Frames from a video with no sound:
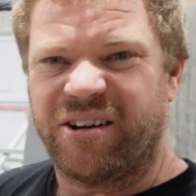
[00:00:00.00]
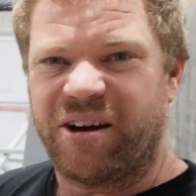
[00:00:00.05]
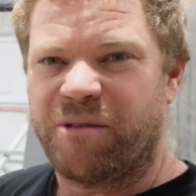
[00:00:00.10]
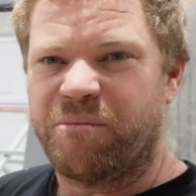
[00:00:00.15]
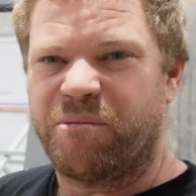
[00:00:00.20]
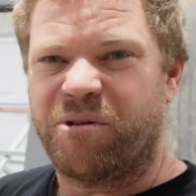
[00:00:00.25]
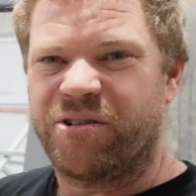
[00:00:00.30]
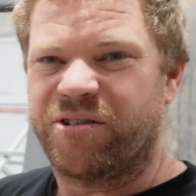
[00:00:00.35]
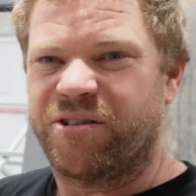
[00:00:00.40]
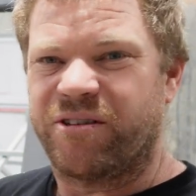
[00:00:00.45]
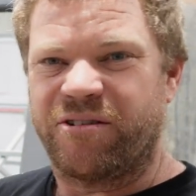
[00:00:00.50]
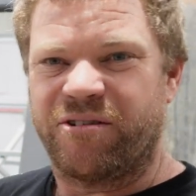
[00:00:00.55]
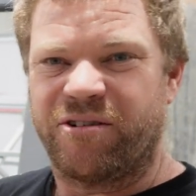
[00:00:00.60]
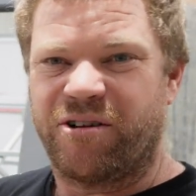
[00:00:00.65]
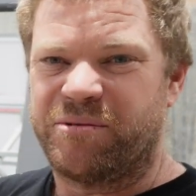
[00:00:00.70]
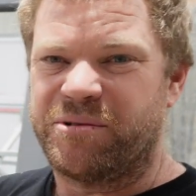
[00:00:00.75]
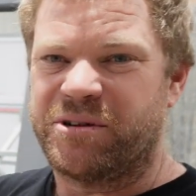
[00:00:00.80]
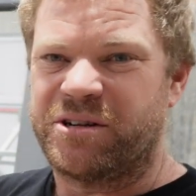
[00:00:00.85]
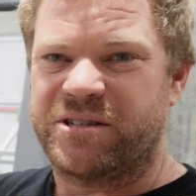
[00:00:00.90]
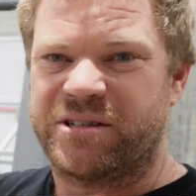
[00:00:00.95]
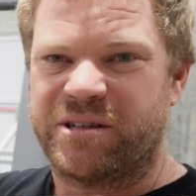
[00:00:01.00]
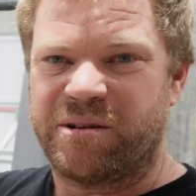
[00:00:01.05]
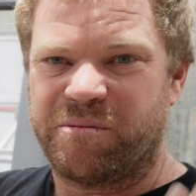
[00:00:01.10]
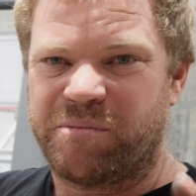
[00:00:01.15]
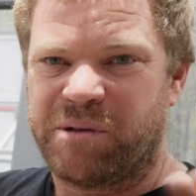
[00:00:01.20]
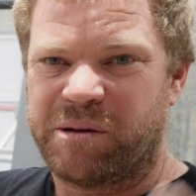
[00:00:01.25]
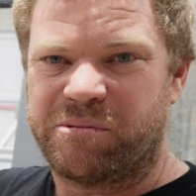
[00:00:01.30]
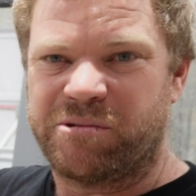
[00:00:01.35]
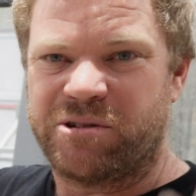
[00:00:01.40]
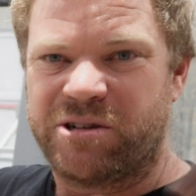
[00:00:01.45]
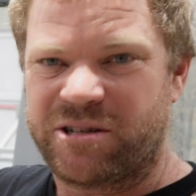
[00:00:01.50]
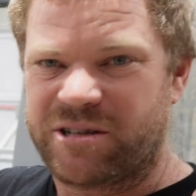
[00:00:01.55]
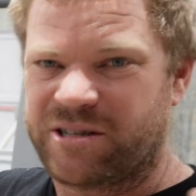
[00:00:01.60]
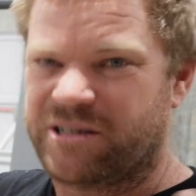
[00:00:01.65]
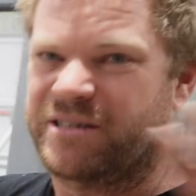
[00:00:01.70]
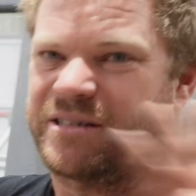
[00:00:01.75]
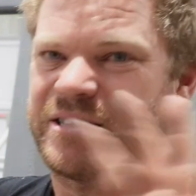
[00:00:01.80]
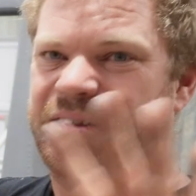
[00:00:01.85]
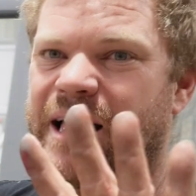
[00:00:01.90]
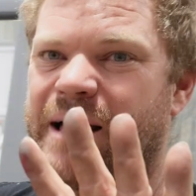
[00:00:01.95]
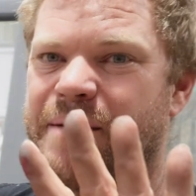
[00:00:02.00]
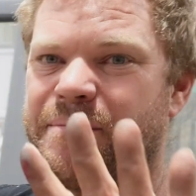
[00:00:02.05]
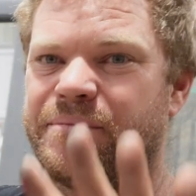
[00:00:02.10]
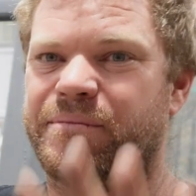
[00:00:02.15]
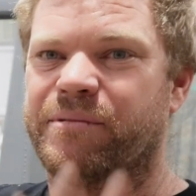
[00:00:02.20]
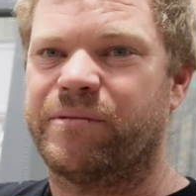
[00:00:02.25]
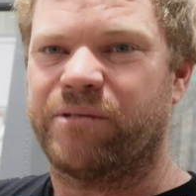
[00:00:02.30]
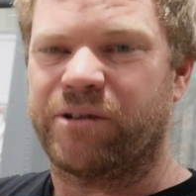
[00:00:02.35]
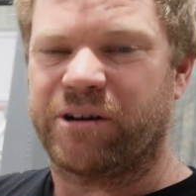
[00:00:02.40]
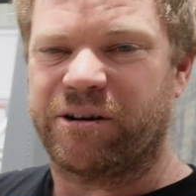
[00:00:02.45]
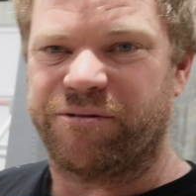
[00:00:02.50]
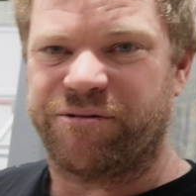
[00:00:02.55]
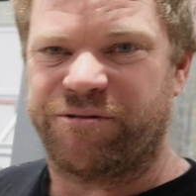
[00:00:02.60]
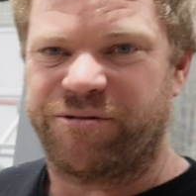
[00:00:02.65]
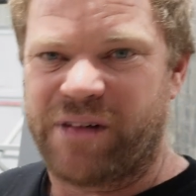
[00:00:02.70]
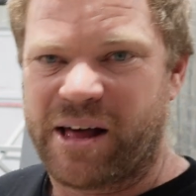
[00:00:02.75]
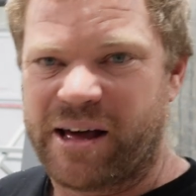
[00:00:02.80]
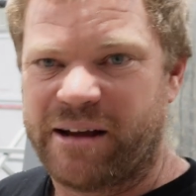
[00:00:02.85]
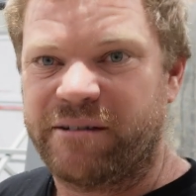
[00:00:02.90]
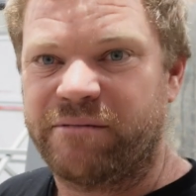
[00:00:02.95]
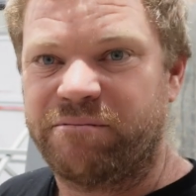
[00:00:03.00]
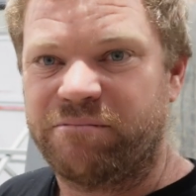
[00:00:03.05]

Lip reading: Most of the time you just see people just slap like a flat